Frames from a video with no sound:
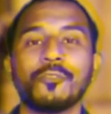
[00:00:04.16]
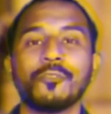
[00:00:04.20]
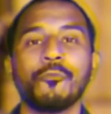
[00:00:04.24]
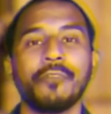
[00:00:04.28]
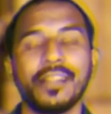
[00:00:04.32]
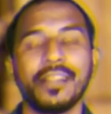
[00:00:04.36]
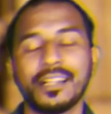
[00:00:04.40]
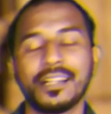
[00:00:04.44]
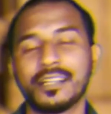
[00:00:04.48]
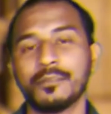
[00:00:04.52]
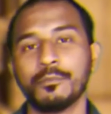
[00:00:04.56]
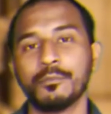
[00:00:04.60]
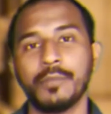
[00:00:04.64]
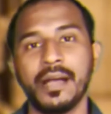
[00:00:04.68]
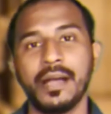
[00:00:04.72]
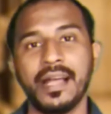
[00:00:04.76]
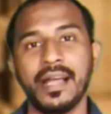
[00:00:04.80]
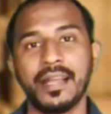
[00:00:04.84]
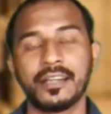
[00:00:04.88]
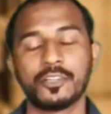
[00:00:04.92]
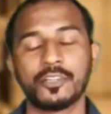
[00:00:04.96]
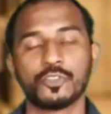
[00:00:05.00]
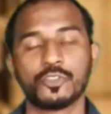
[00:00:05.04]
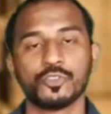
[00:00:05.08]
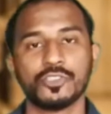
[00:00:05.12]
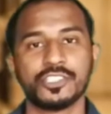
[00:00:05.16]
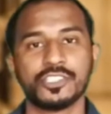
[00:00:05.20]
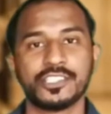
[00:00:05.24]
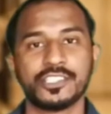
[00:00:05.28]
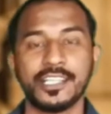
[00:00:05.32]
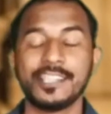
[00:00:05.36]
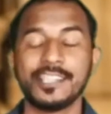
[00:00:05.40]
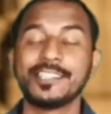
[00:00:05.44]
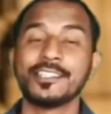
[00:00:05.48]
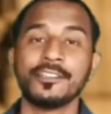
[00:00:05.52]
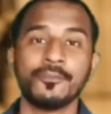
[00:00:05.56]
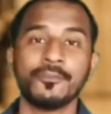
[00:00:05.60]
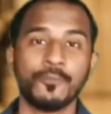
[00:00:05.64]
welcome back to the
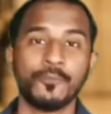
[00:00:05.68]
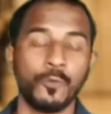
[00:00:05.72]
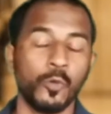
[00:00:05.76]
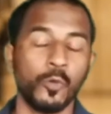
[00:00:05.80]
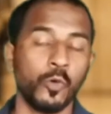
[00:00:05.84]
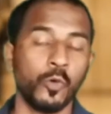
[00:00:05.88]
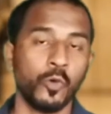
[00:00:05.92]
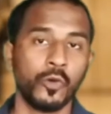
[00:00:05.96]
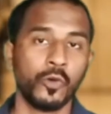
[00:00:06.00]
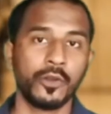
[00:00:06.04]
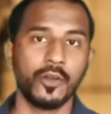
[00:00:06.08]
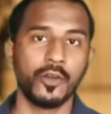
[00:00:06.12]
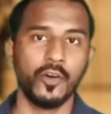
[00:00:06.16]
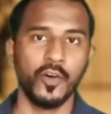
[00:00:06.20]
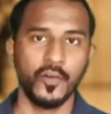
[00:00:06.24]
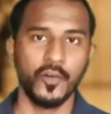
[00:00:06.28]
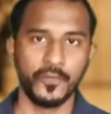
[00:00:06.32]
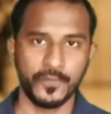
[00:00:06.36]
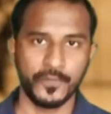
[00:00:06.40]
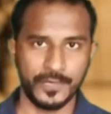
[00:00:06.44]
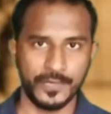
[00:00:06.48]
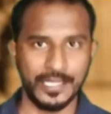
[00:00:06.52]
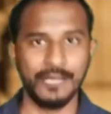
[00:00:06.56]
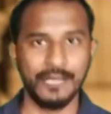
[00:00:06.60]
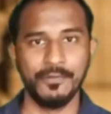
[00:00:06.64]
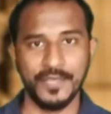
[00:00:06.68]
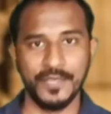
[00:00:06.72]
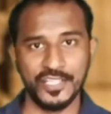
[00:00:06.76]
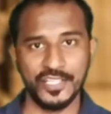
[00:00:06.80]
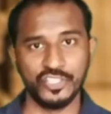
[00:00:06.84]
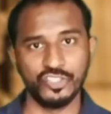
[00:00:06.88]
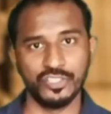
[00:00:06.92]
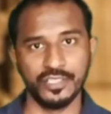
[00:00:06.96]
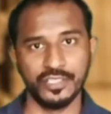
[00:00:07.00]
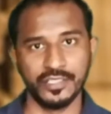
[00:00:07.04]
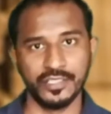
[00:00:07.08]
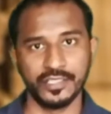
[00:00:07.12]
session 4 of Railway Engineering.